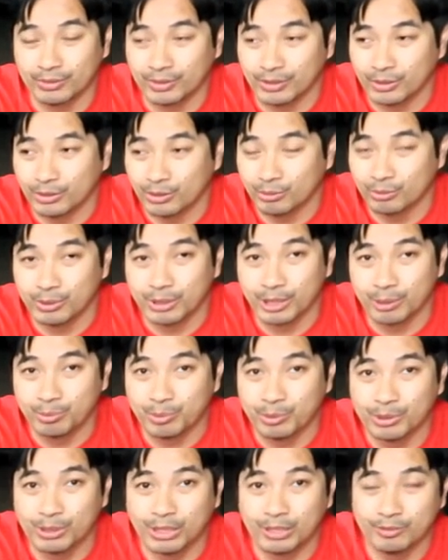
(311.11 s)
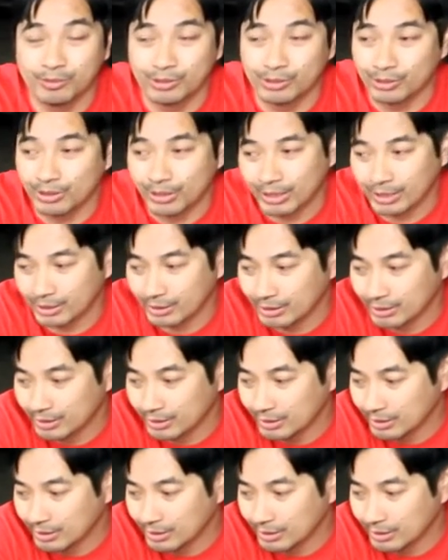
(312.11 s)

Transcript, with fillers: okay, or when I pull off of the track,